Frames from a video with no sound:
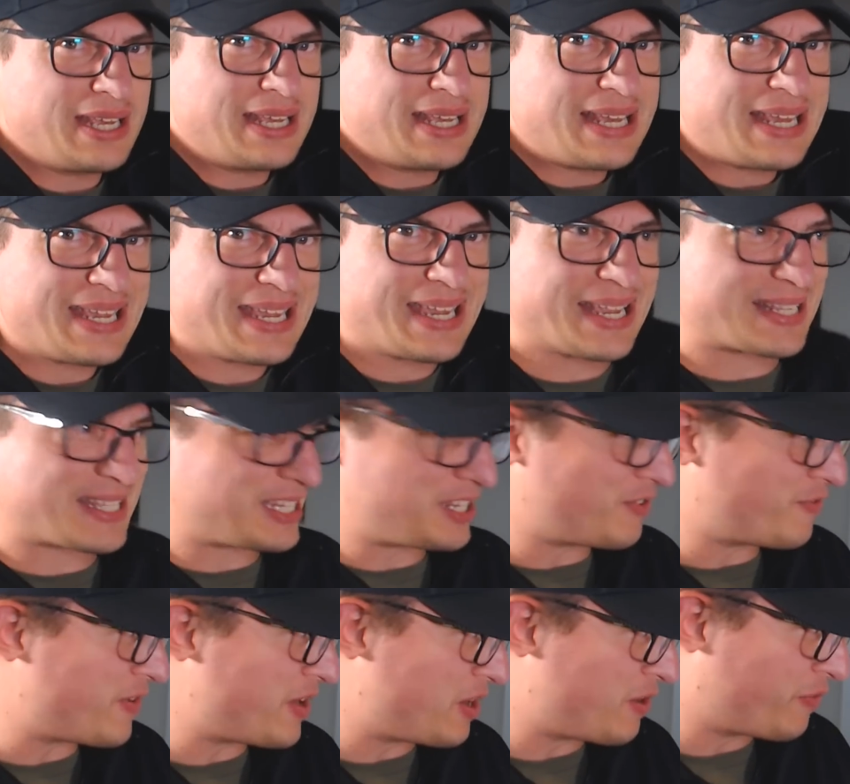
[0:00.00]
He gets it to
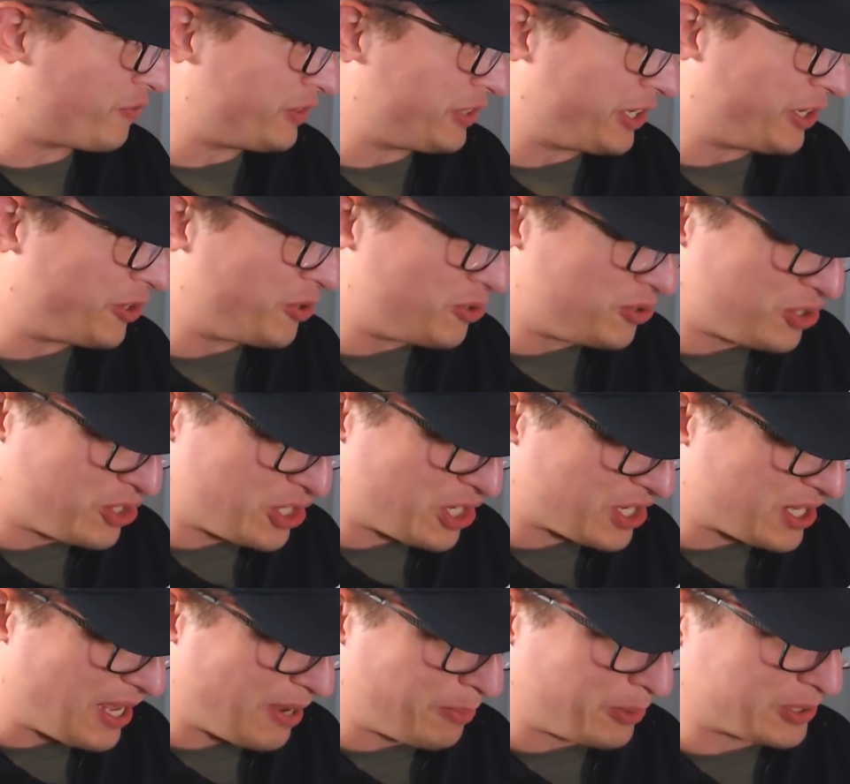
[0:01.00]
Van der Flier, who's just
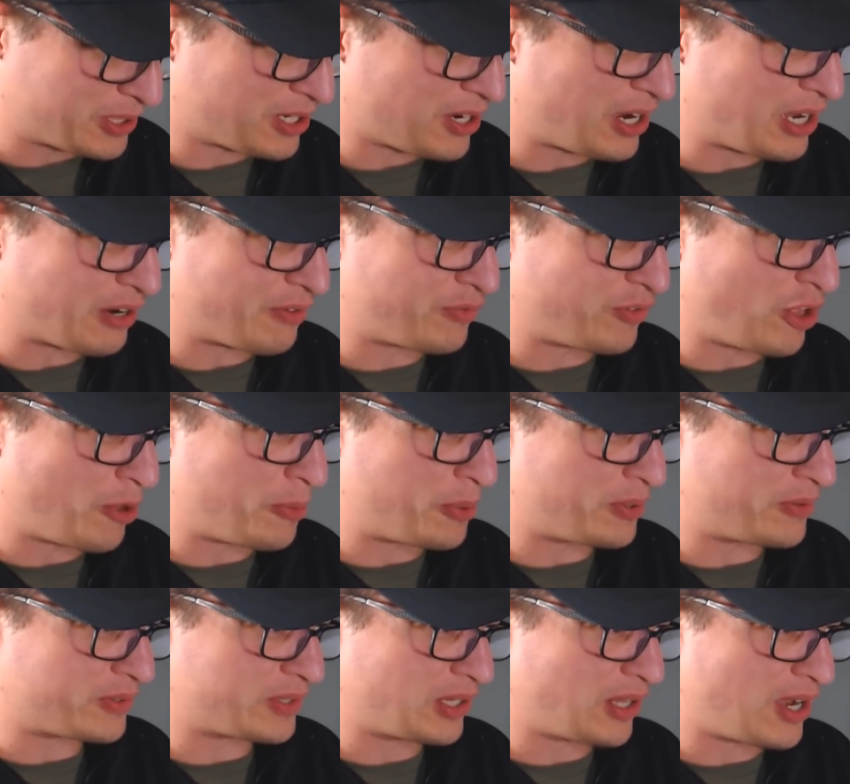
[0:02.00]
able to kind of flop
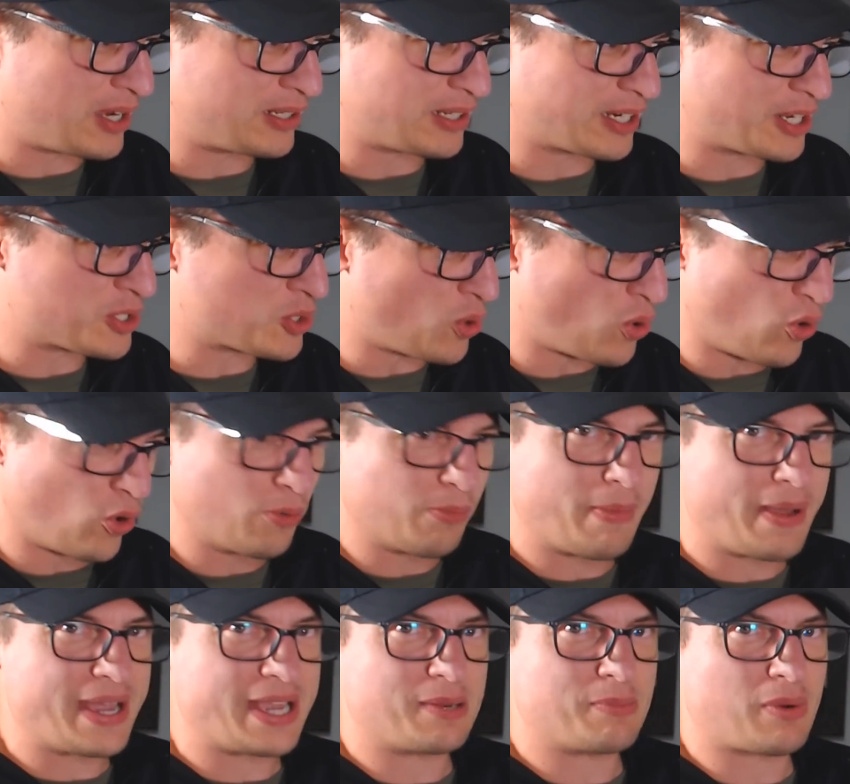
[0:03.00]
over the line. Like it's all
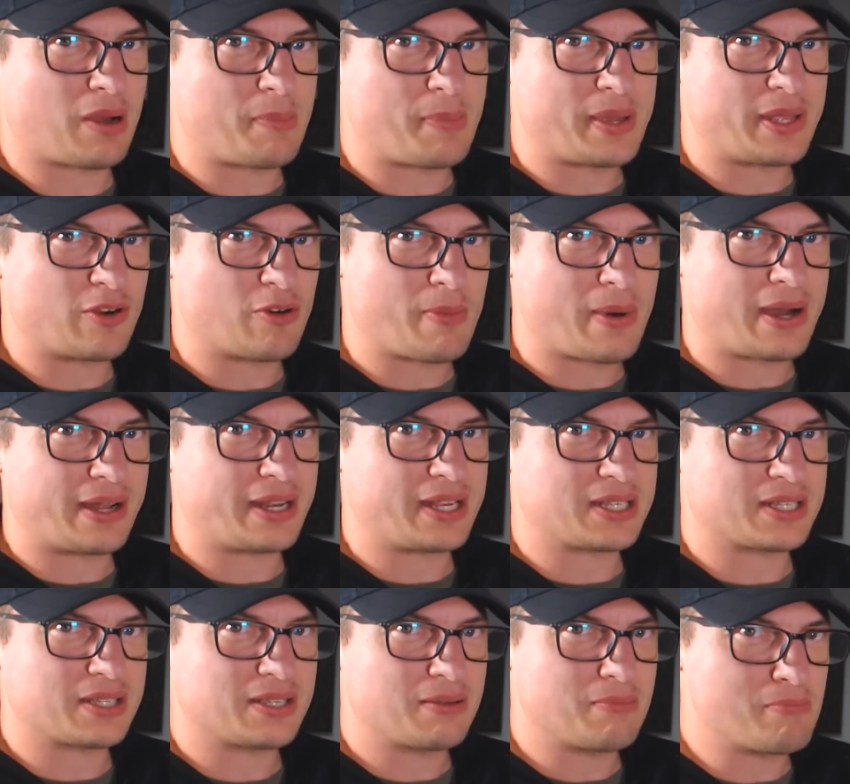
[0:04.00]
made by Peter
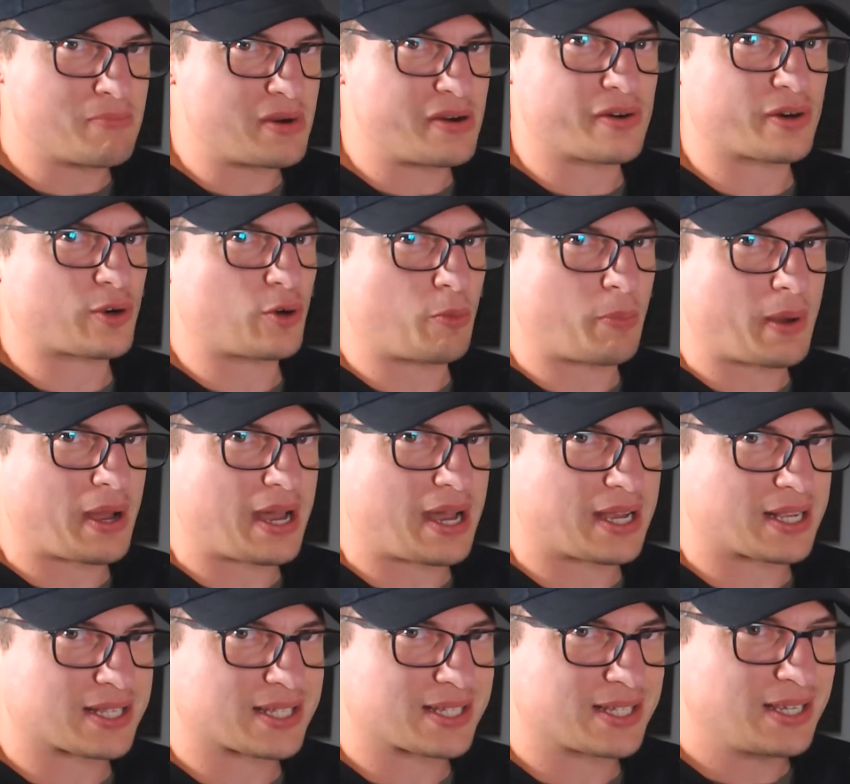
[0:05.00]
O'Mahony's miracle
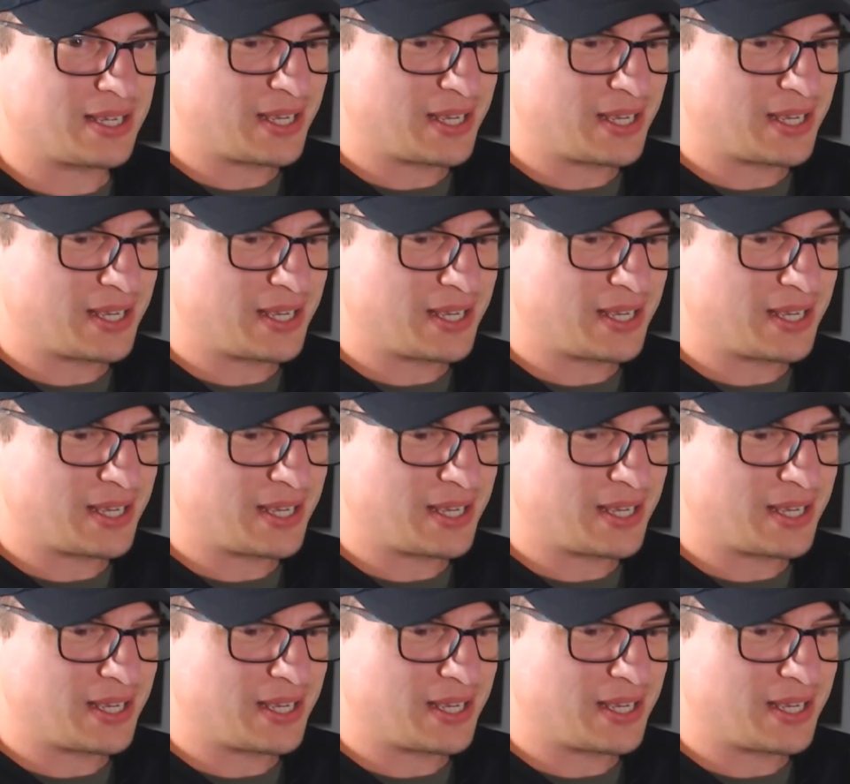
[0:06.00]
pass.